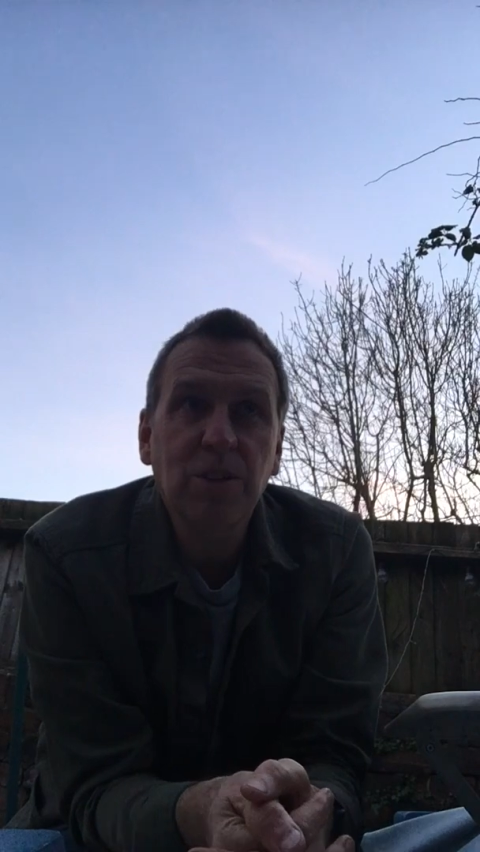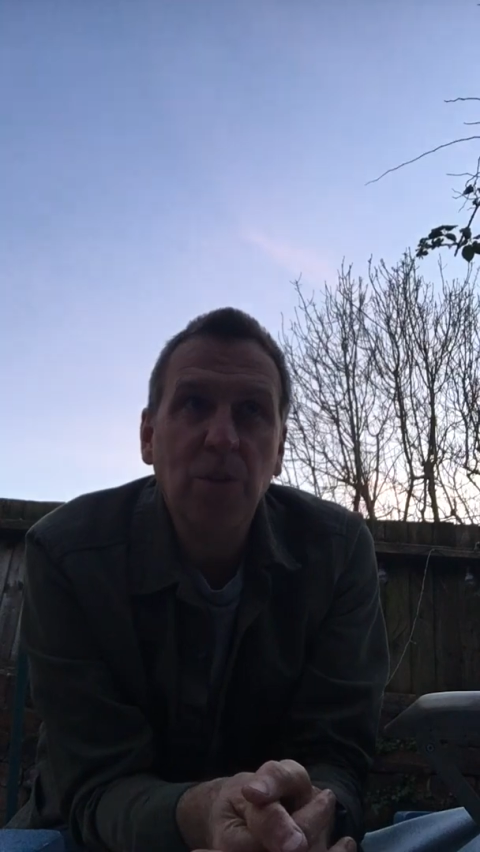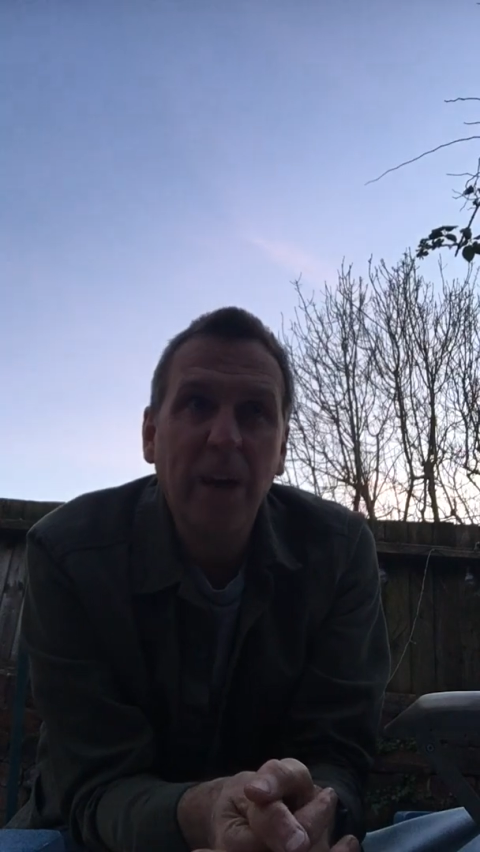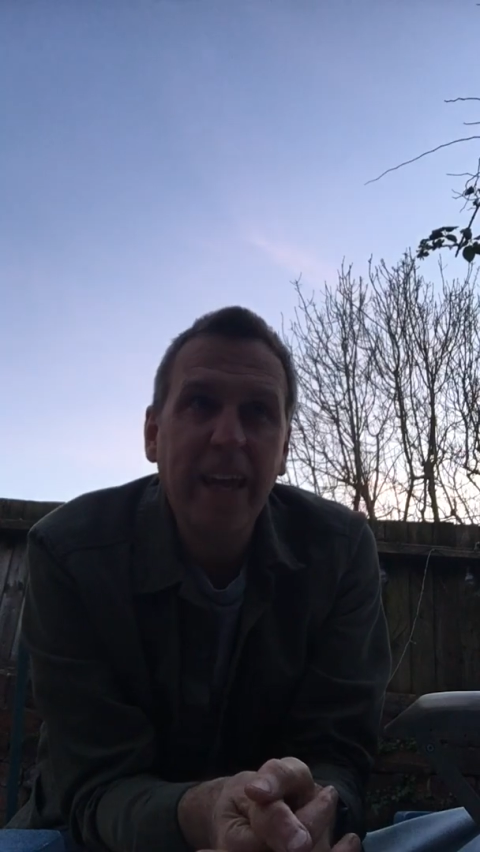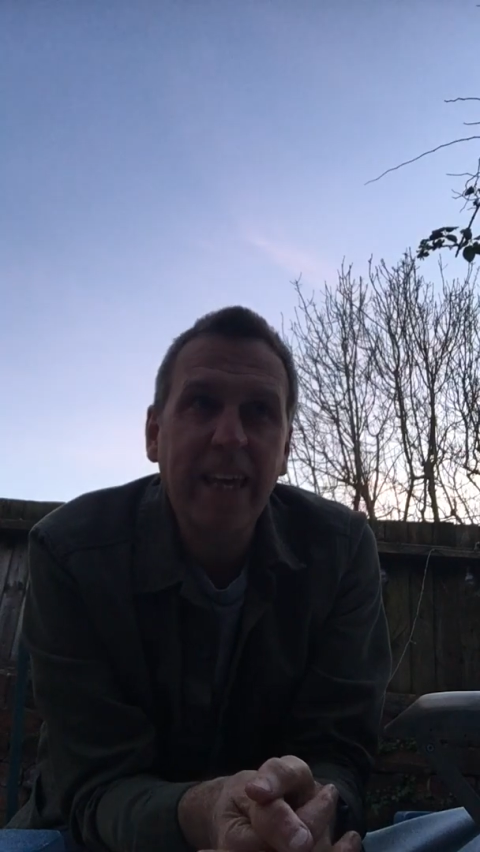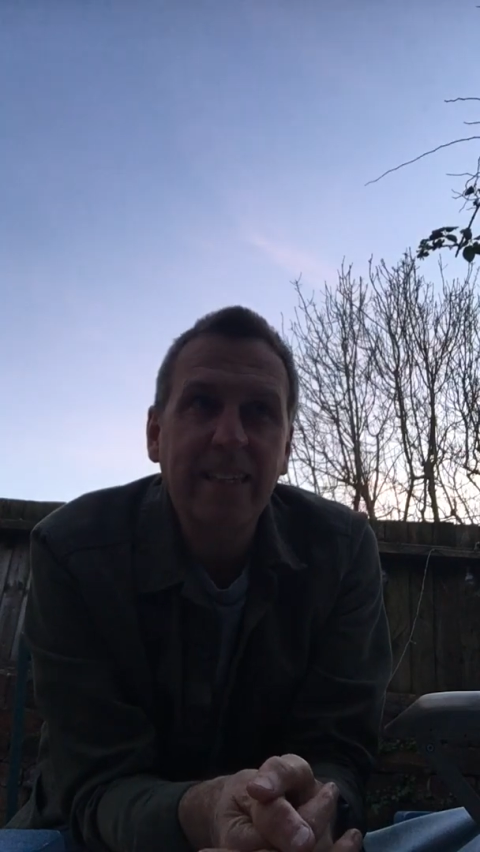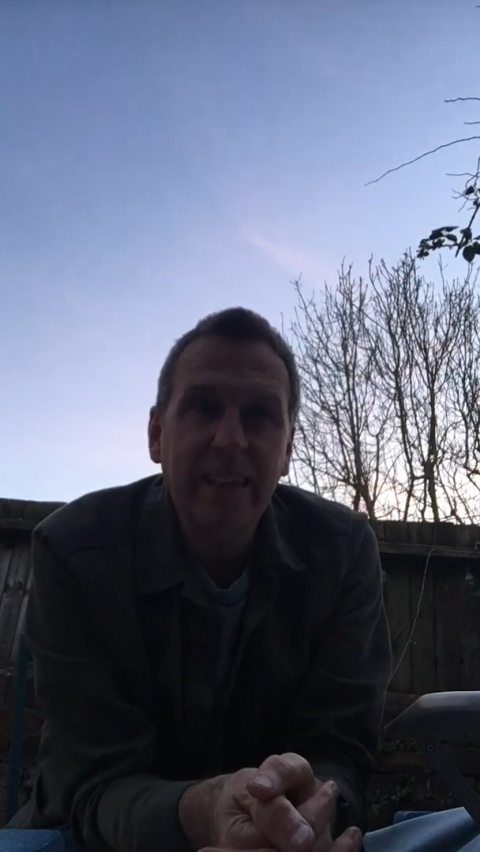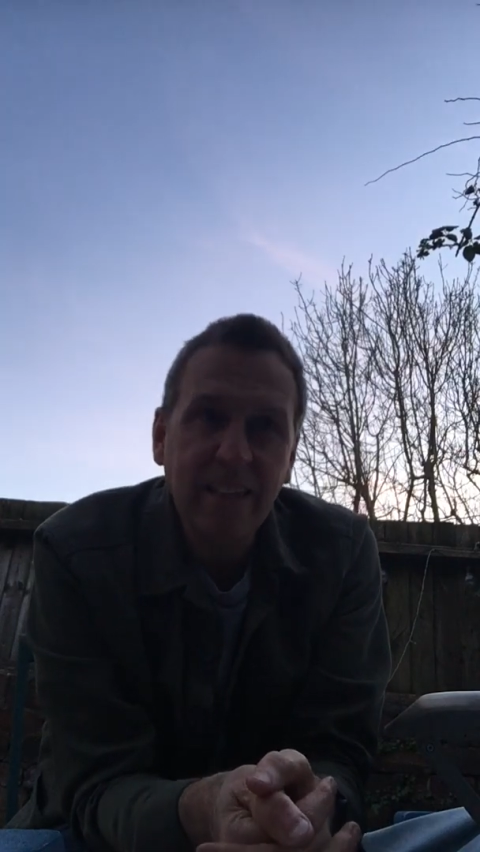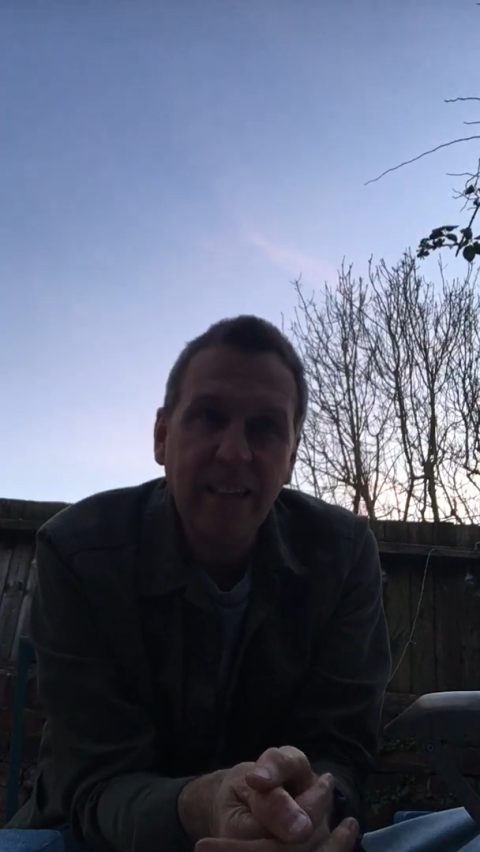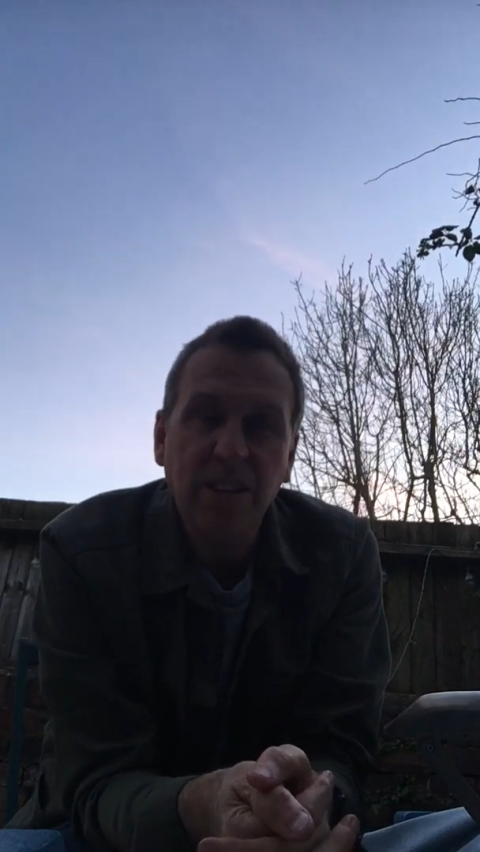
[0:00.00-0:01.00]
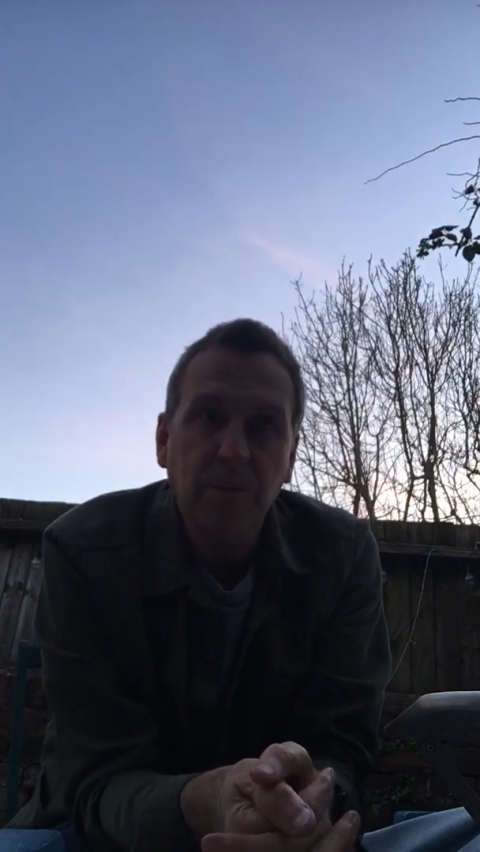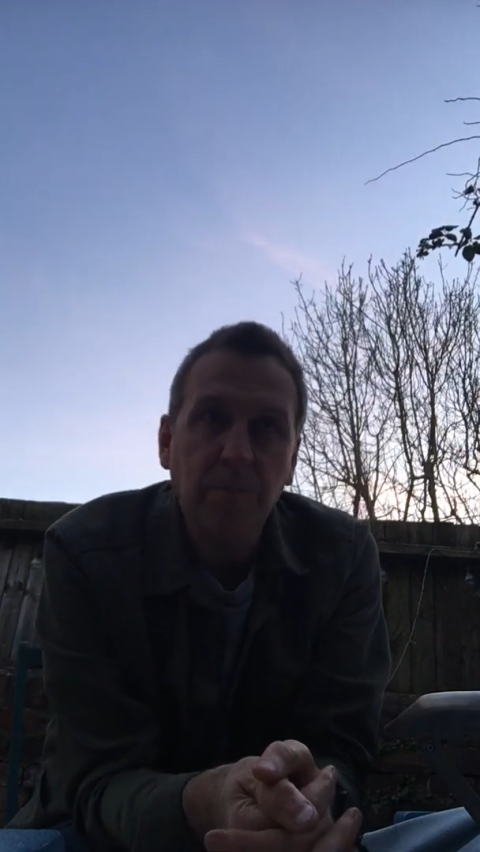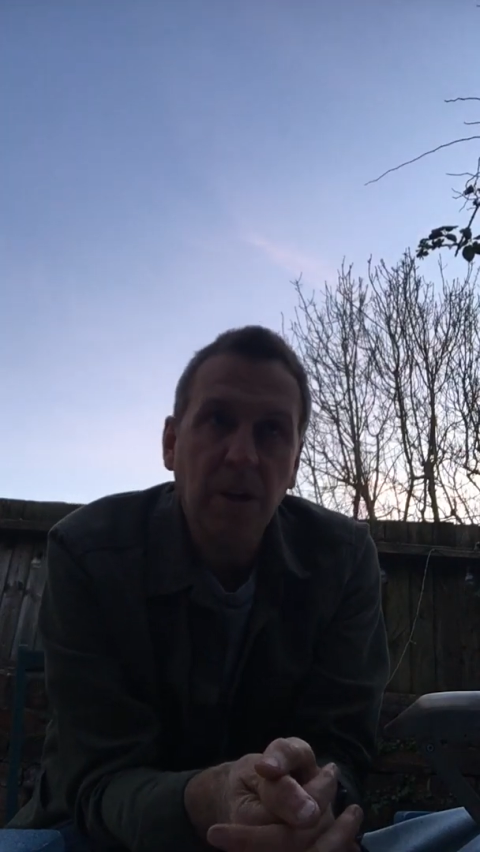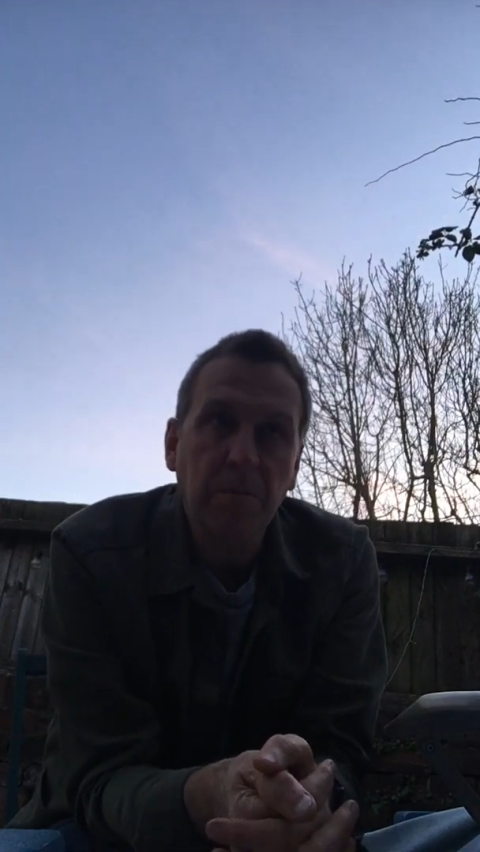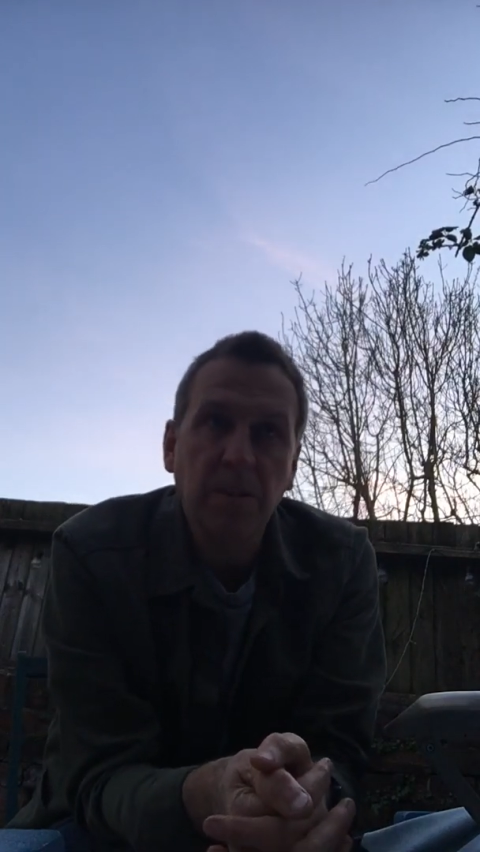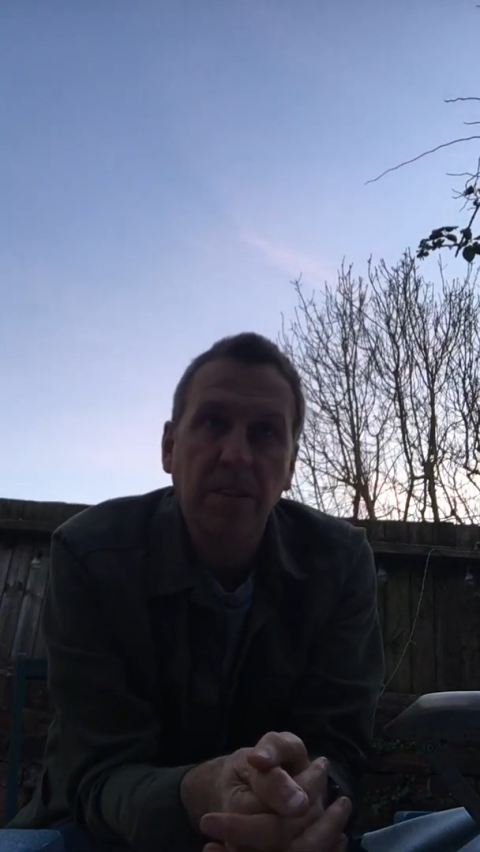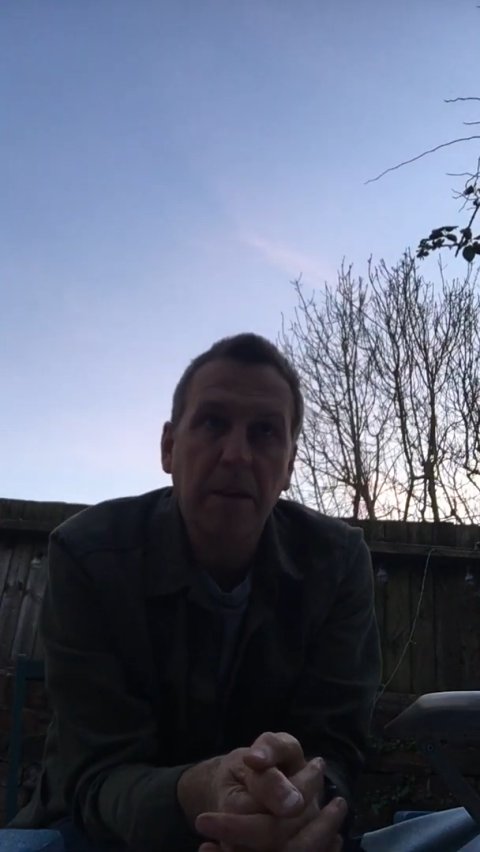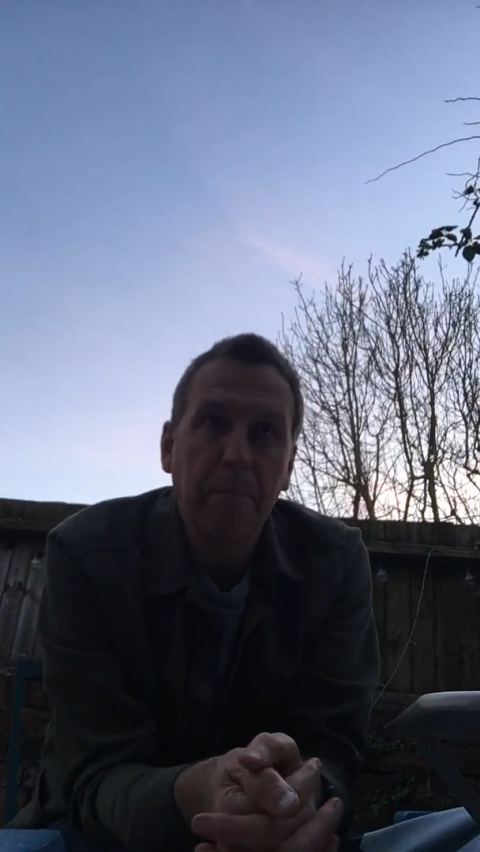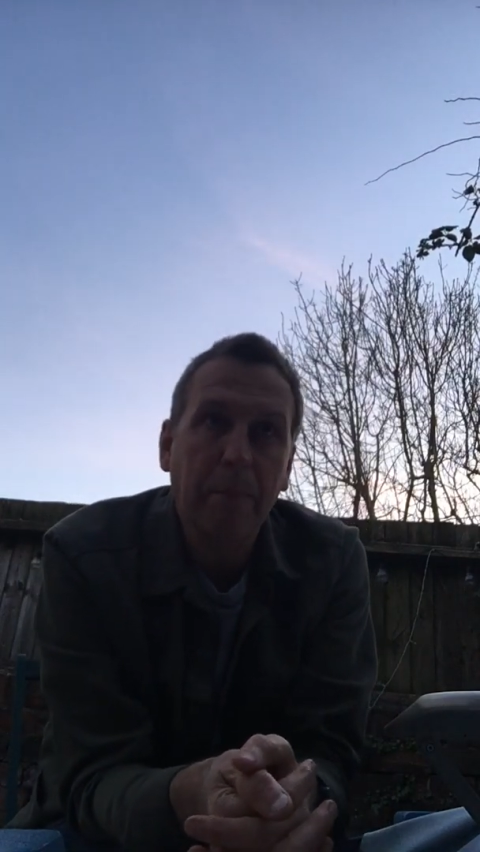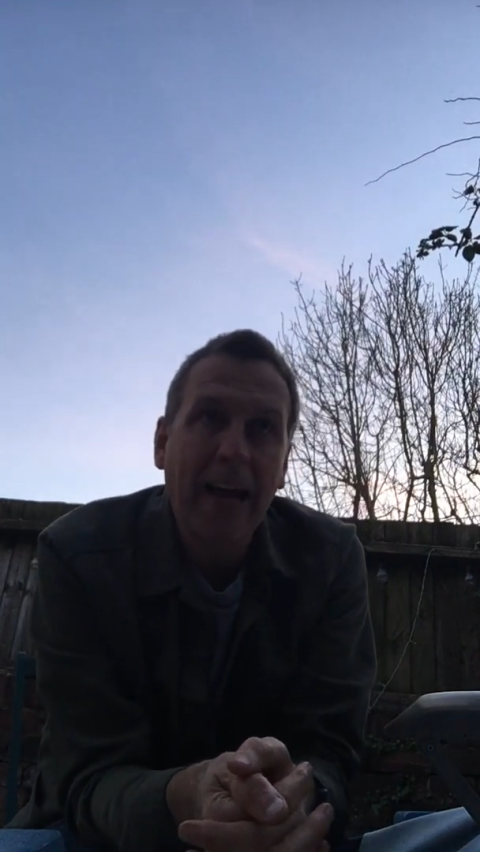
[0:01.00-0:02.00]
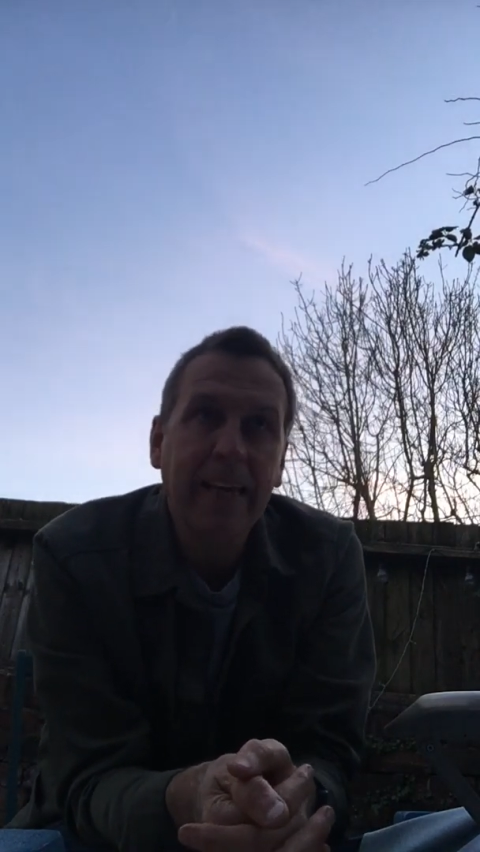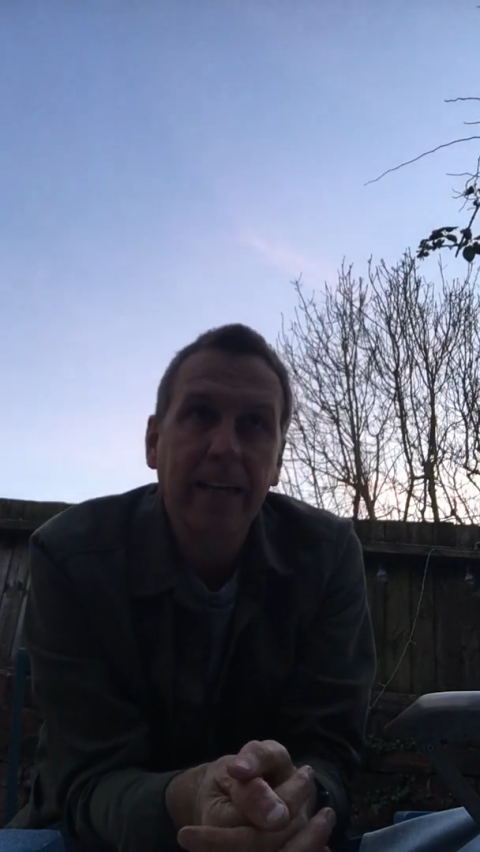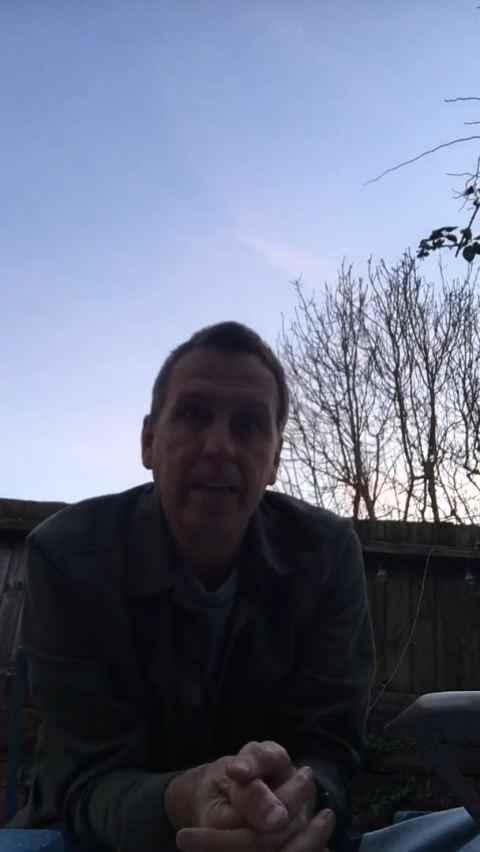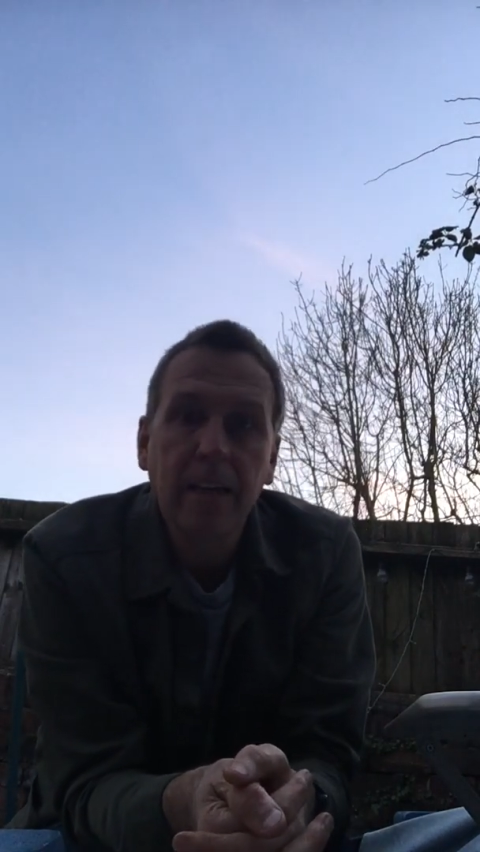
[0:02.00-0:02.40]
quite easy, isn't it, sometimes to sit back